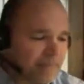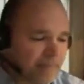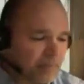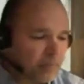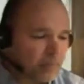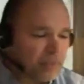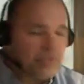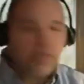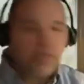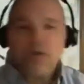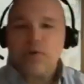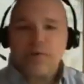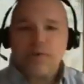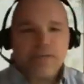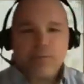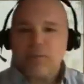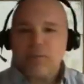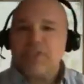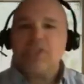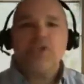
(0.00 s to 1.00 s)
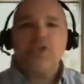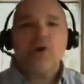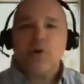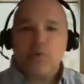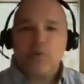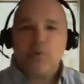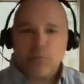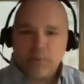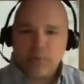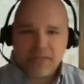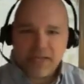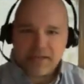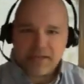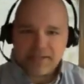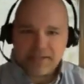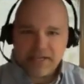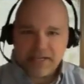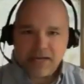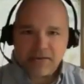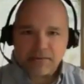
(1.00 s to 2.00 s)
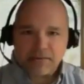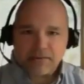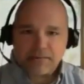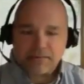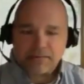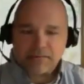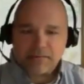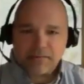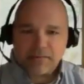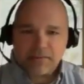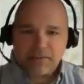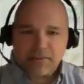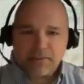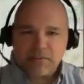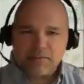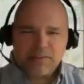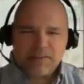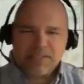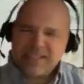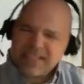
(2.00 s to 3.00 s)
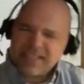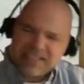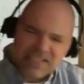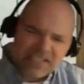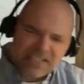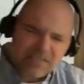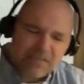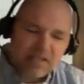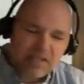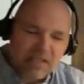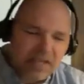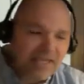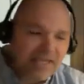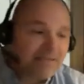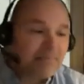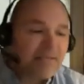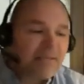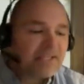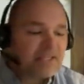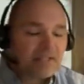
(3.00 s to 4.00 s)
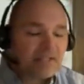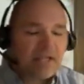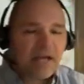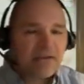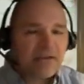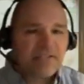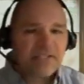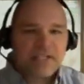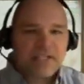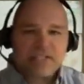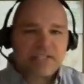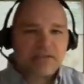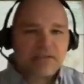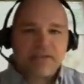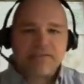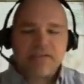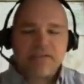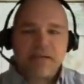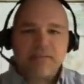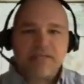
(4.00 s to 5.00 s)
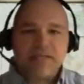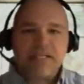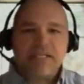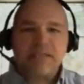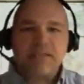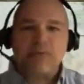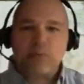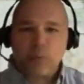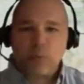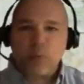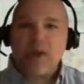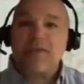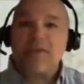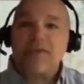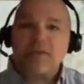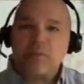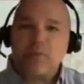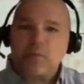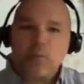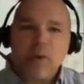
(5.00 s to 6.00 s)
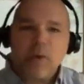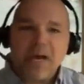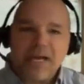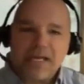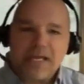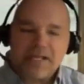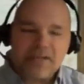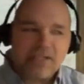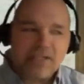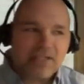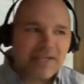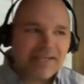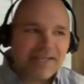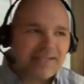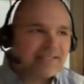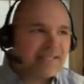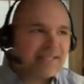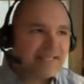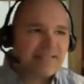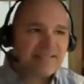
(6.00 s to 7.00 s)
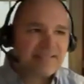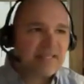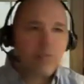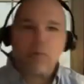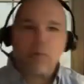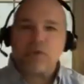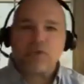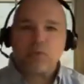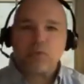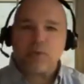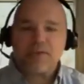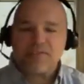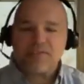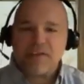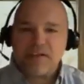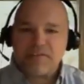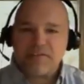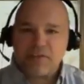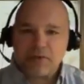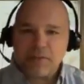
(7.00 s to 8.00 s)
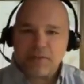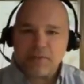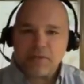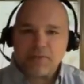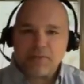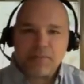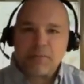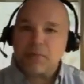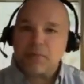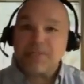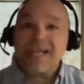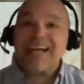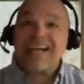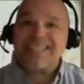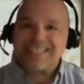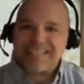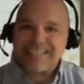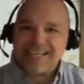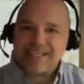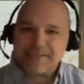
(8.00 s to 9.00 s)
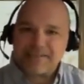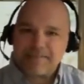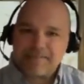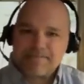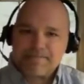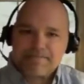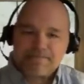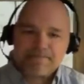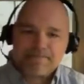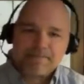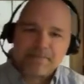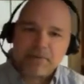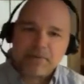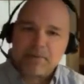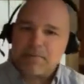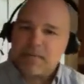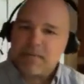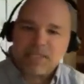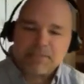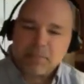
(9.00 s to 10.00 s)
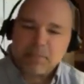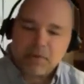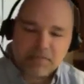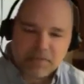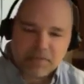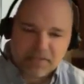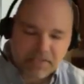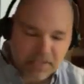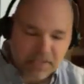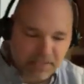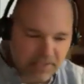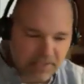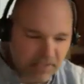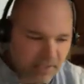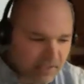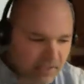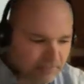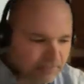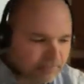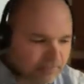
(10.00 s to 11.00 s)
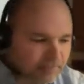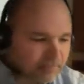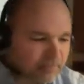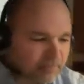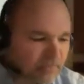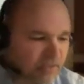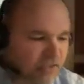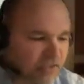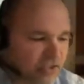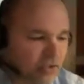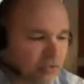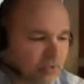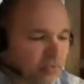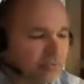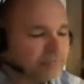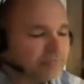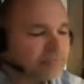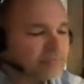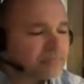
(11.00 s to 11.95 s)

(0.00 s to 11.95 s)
we know we know without a doubt you know but that doesn't it makes a lot of sense i don't have time to get into it why they why in the united states they want 25 30 million people not to get it or it makes perfect sense. So